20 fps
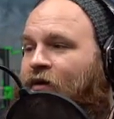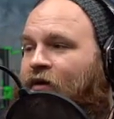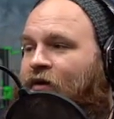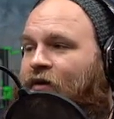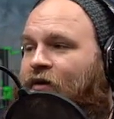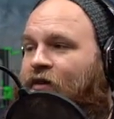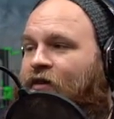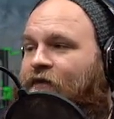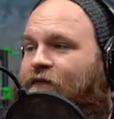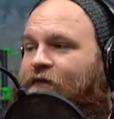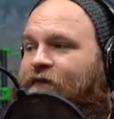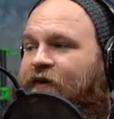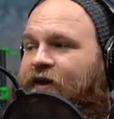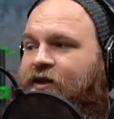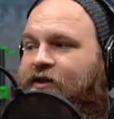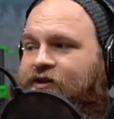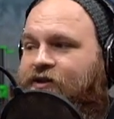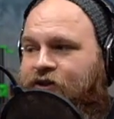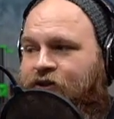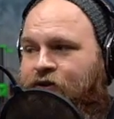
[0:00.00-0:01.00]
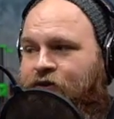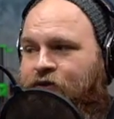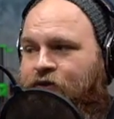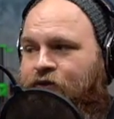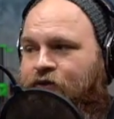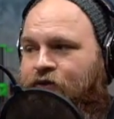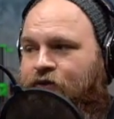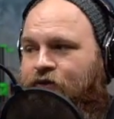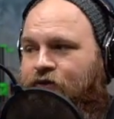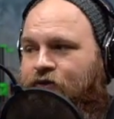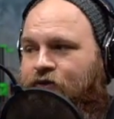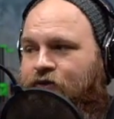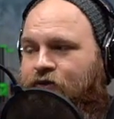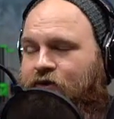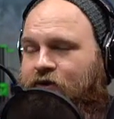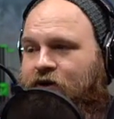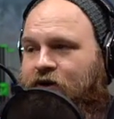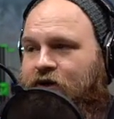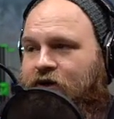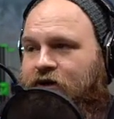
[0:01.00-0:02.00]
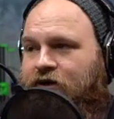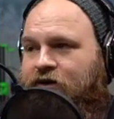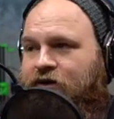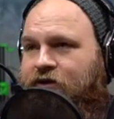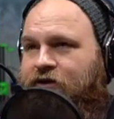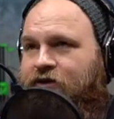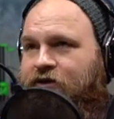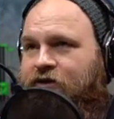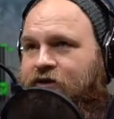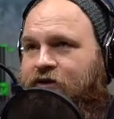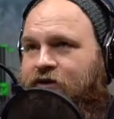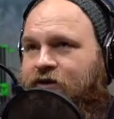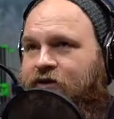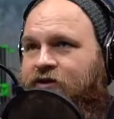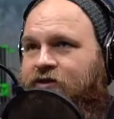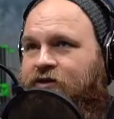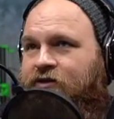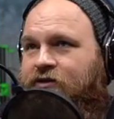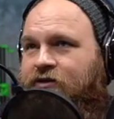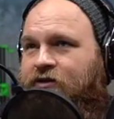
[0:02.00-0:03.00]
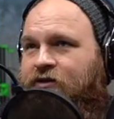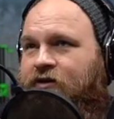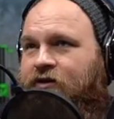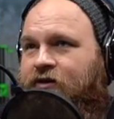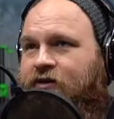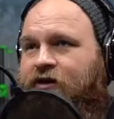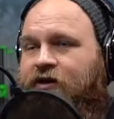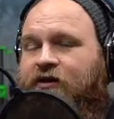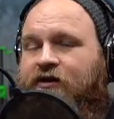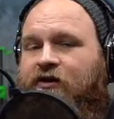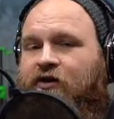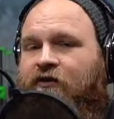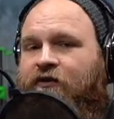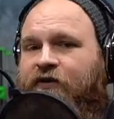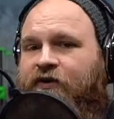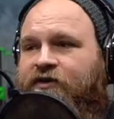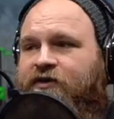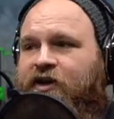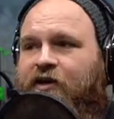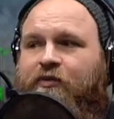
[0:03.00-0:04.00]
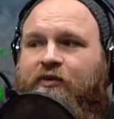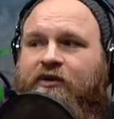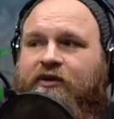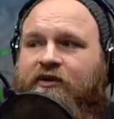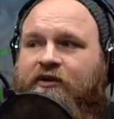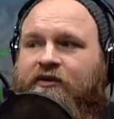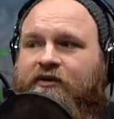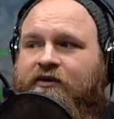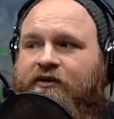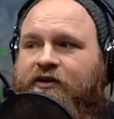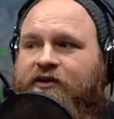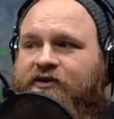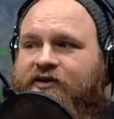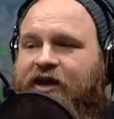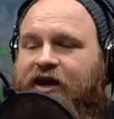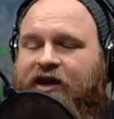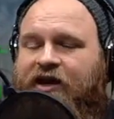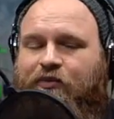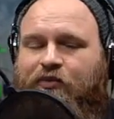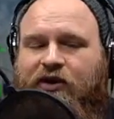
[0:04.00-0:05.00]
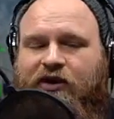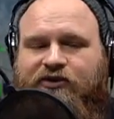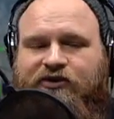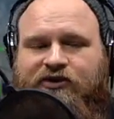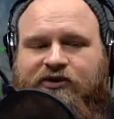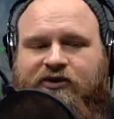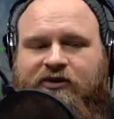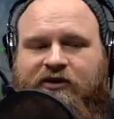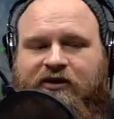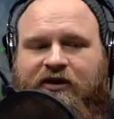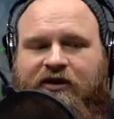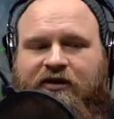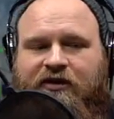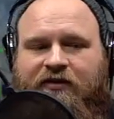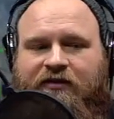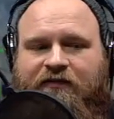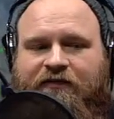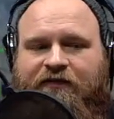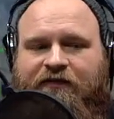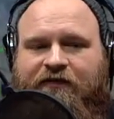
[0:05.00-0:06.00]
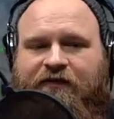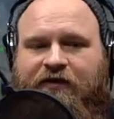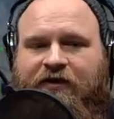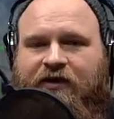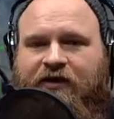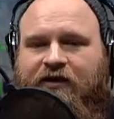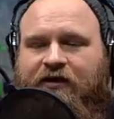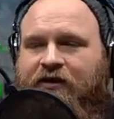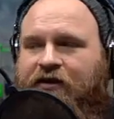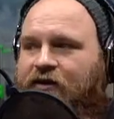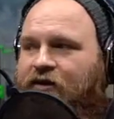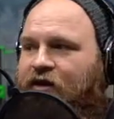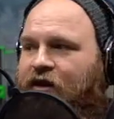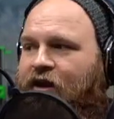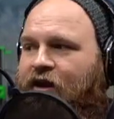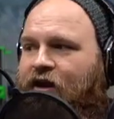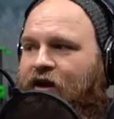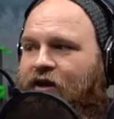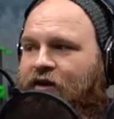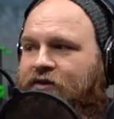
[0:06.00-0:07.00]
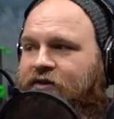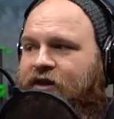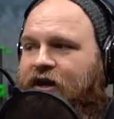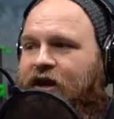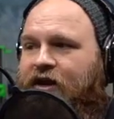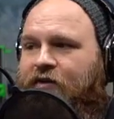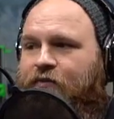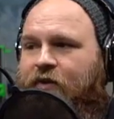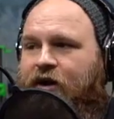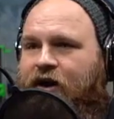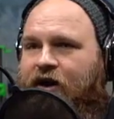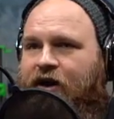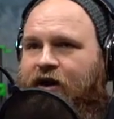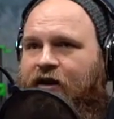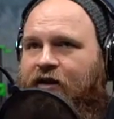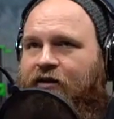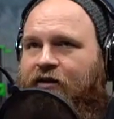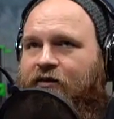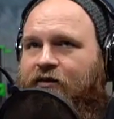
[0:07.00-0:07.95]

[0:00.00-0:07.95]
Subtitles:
The V2 is a little over double the static pressure of a 10x